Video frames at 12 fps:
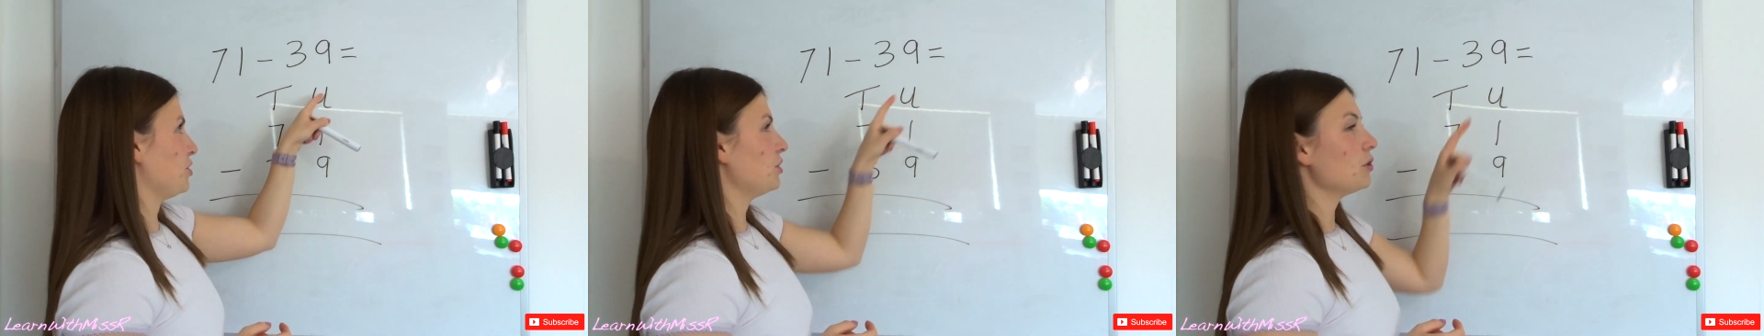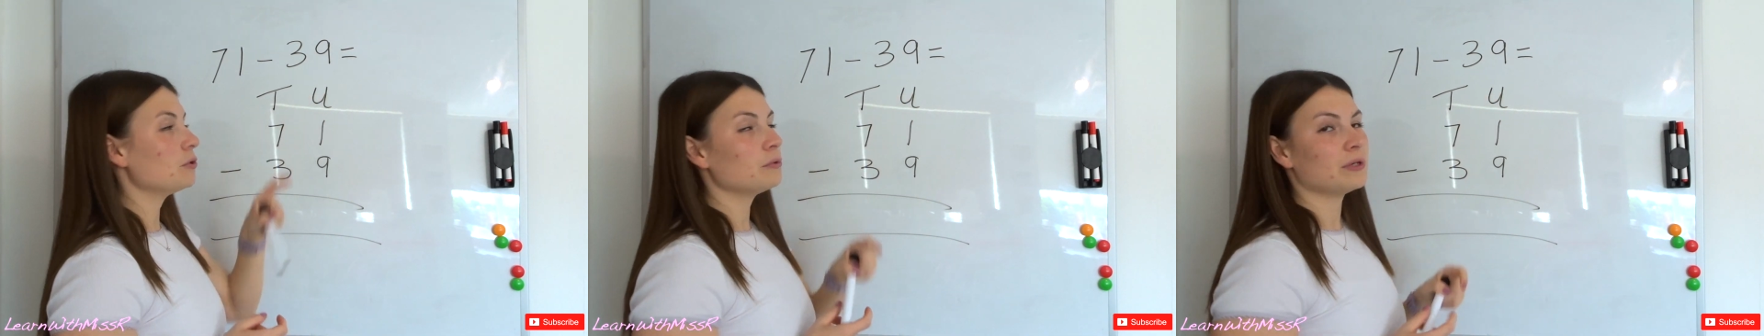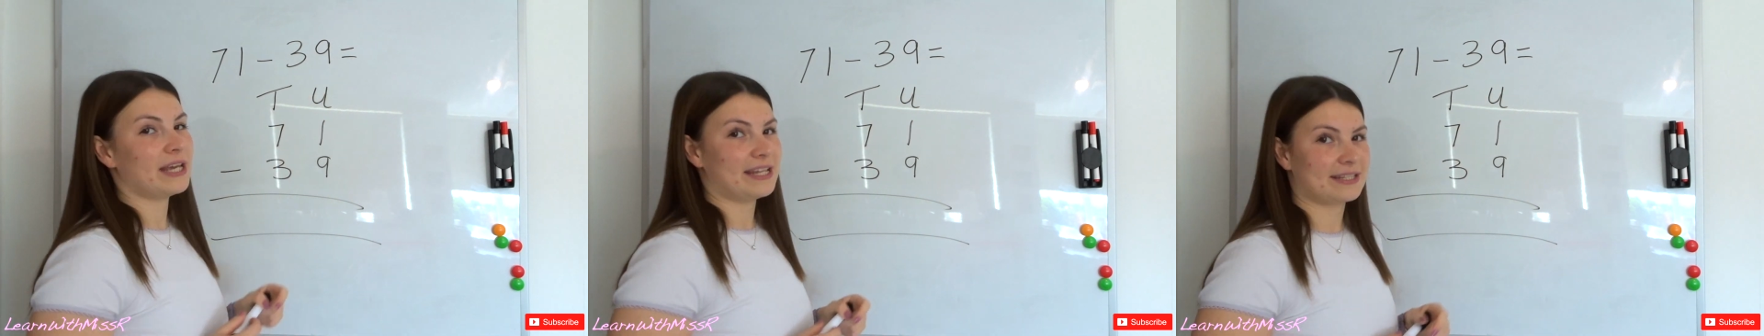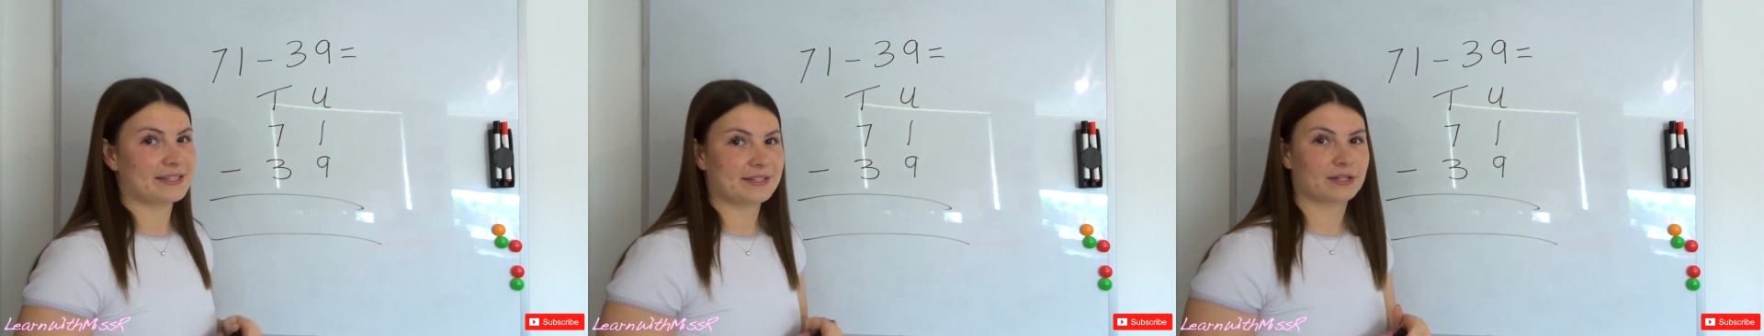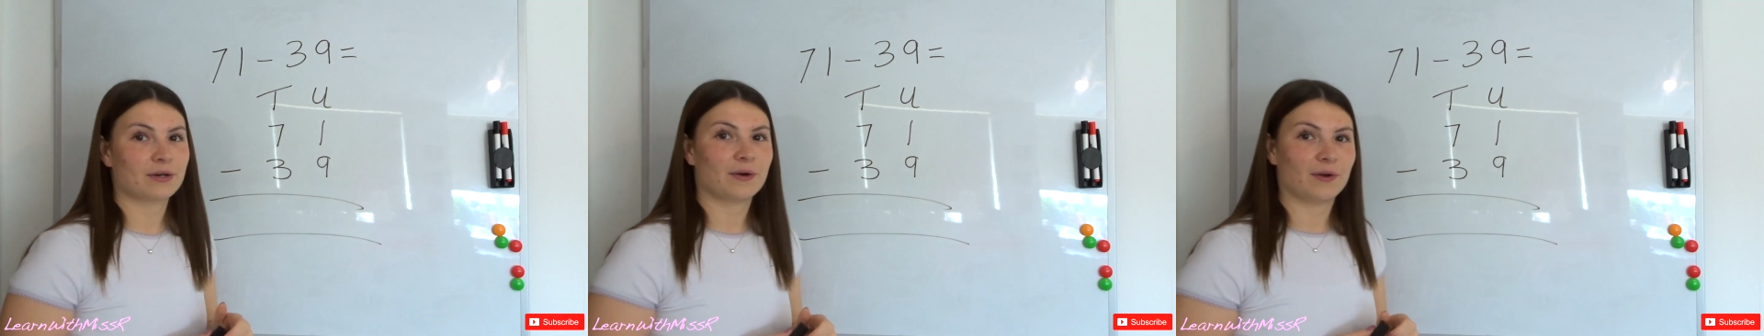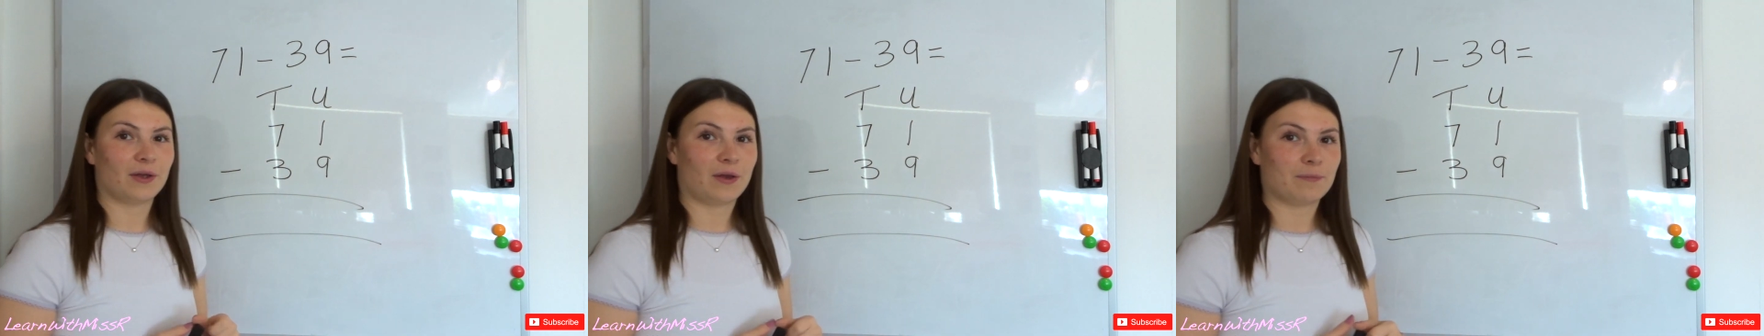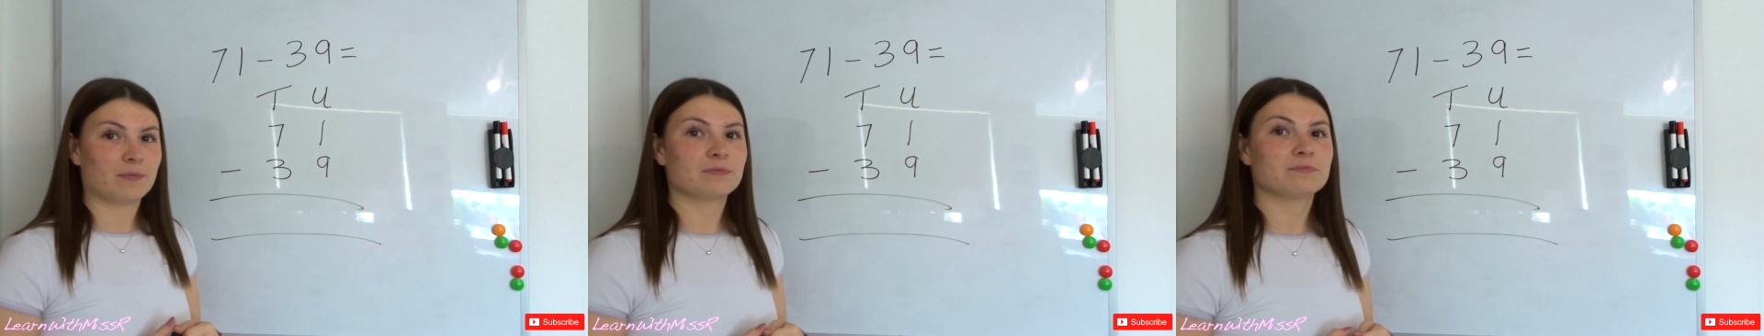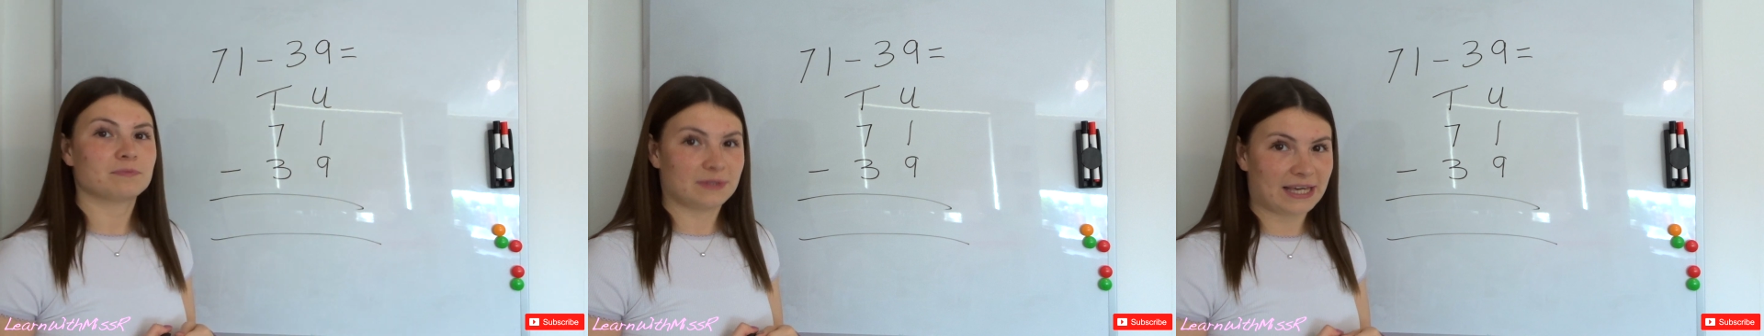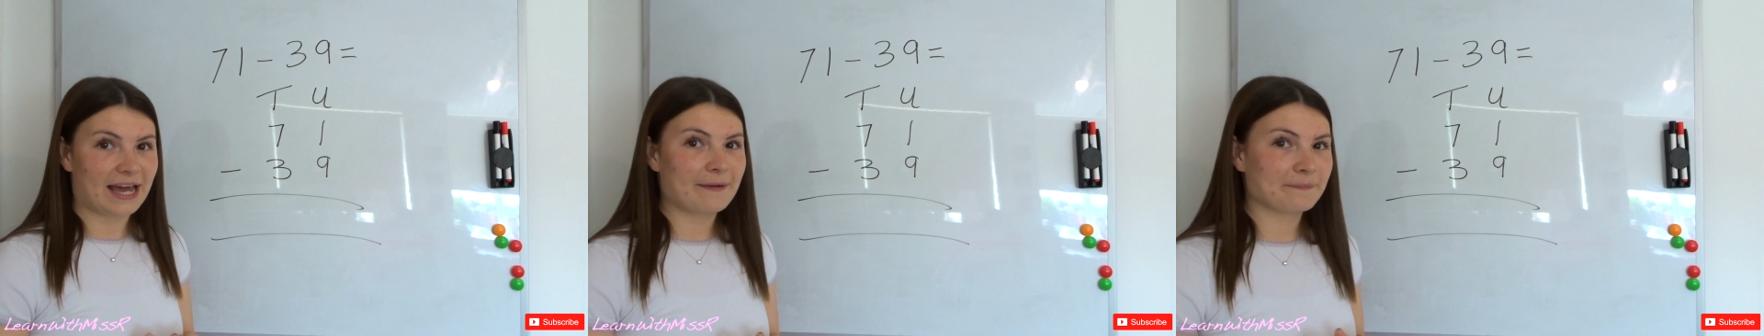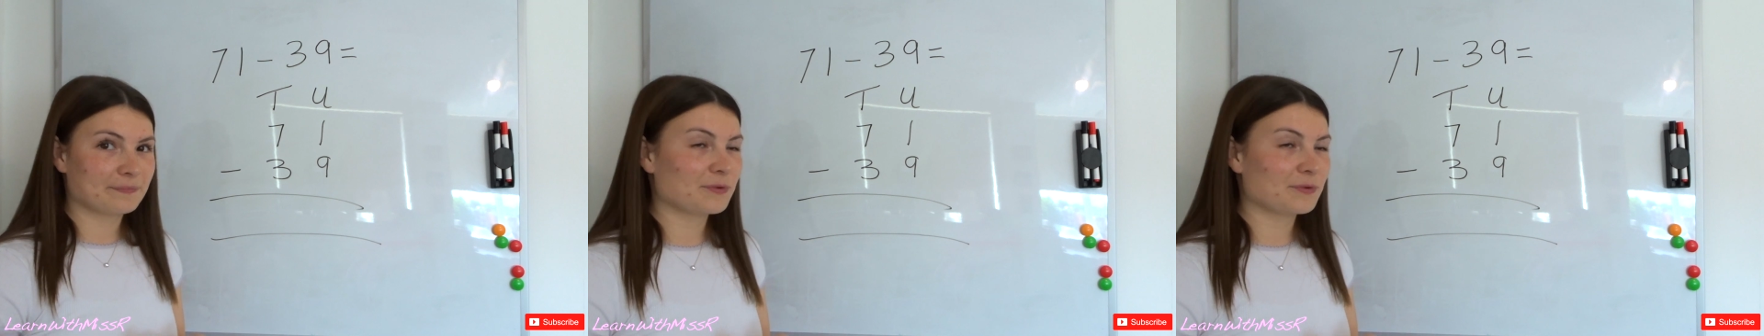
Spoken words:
units column. Yeah,